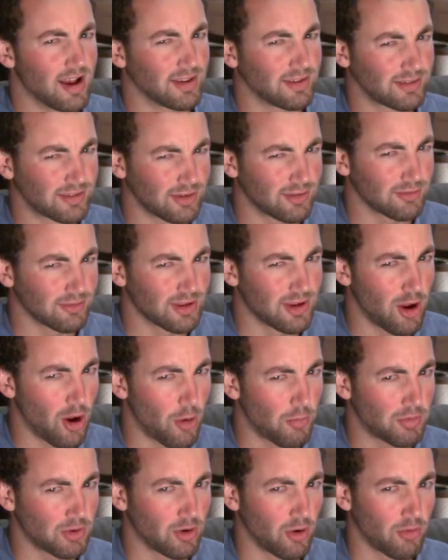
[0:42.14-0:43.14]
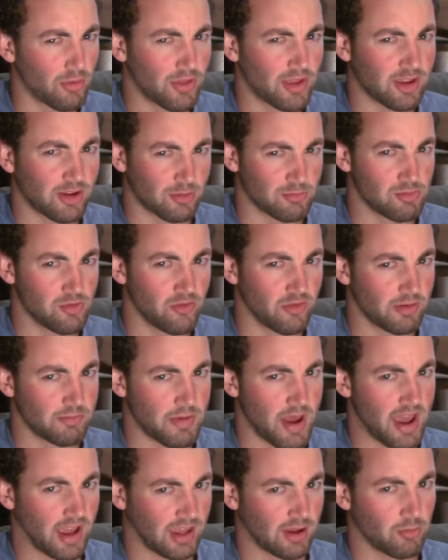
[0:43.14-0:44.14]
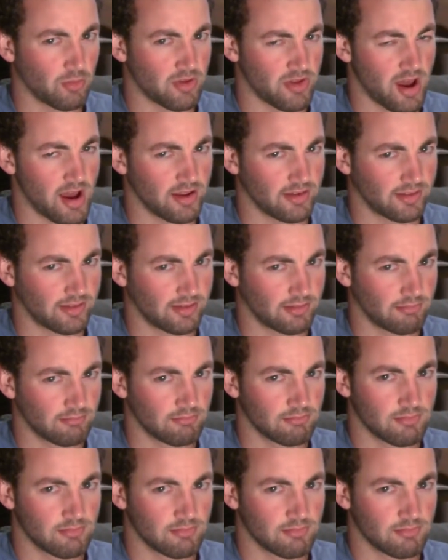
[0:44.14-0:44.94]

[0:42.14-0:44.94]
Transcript: I certainly hope you don't think you're moving back in with us.